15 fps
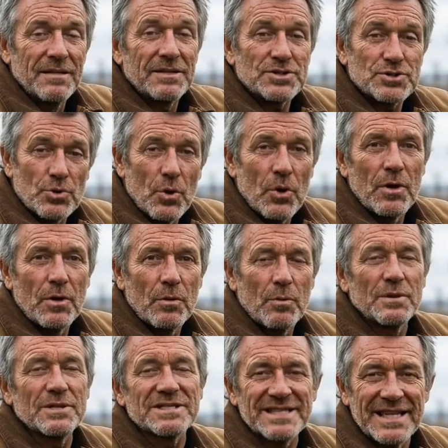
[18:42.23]
The soil
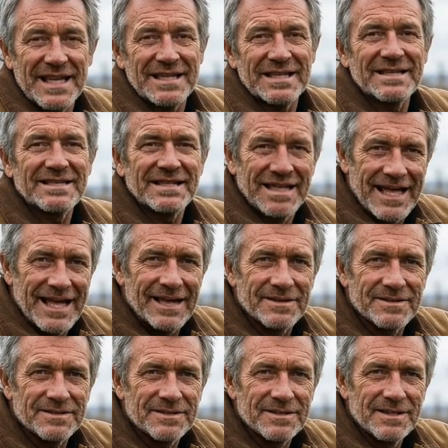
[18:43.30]
will settle into
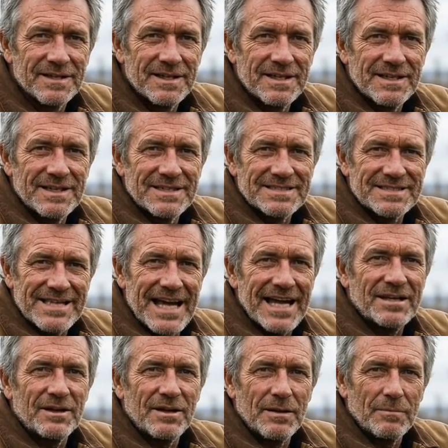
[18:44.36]
layers.
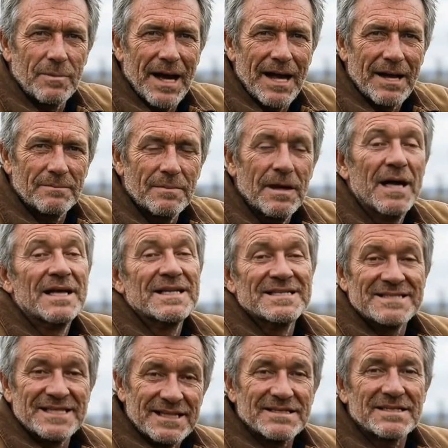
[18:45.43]
Sand on the bottom,
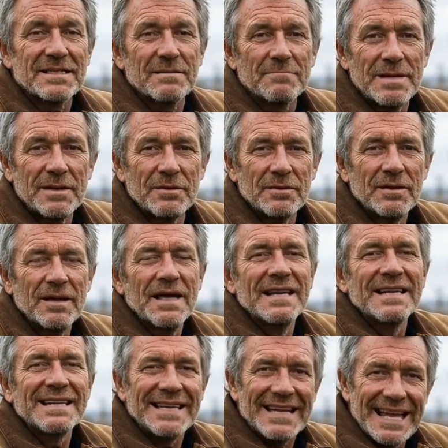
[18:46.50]
silt in the middle,
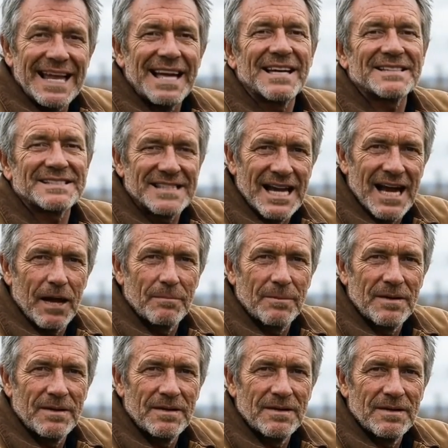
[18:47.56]
clay on top.
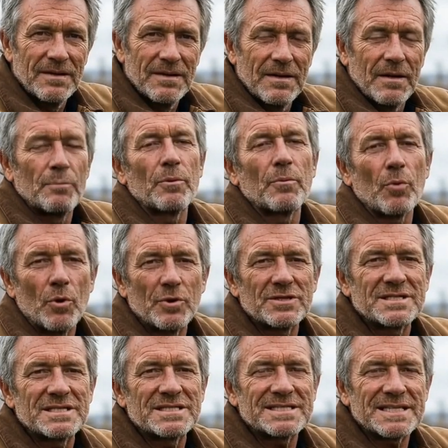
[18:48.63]
The
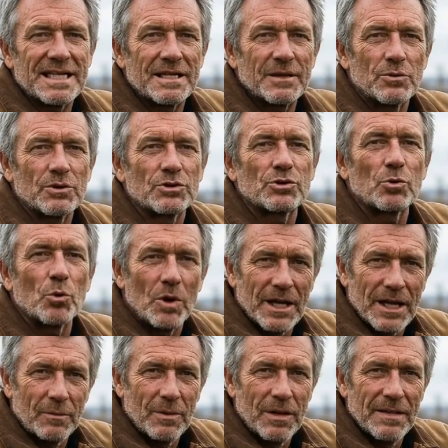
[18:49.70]
proportions tell you what you're
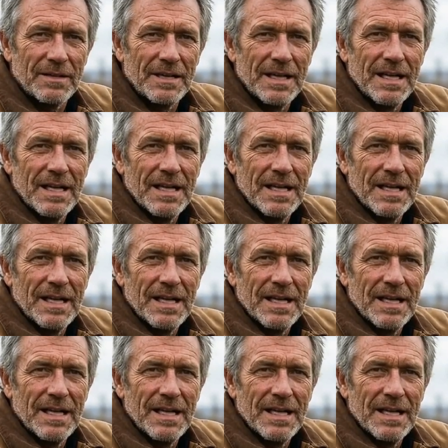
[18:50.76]
working with.